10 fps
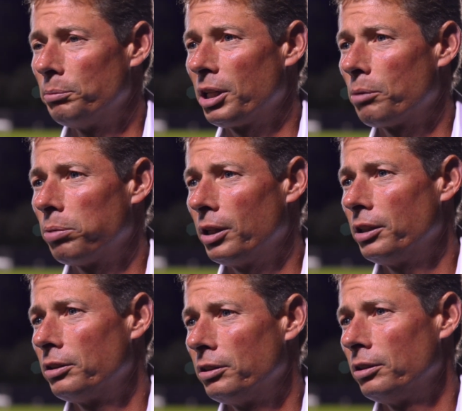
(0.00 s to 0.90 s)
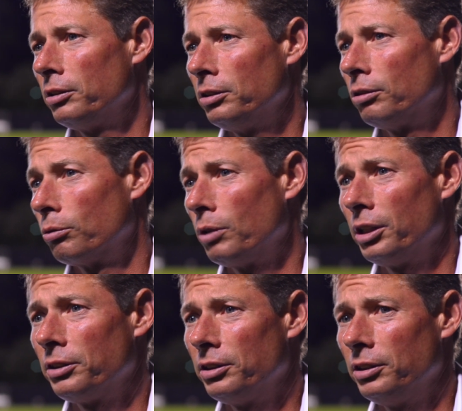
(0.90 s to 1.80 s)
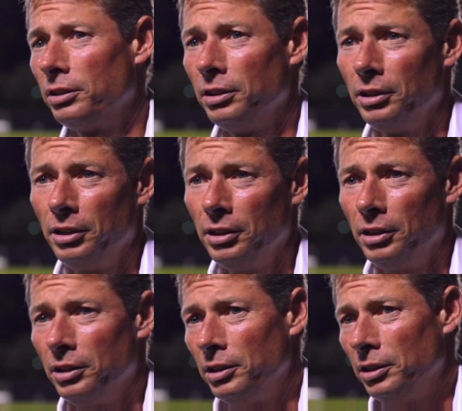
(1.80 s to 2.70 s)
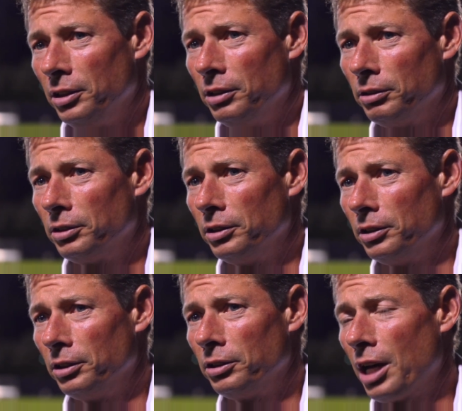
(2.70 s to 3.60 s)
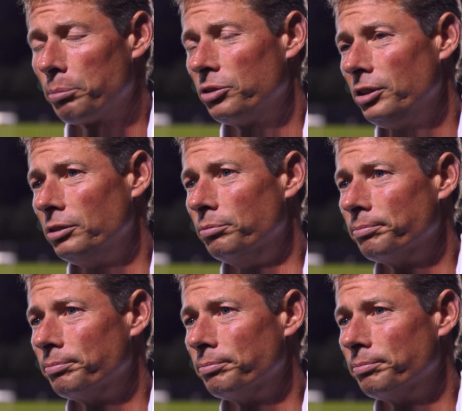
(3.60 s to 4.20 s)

make a play at the, you know, a run at the, you know, at the top seed.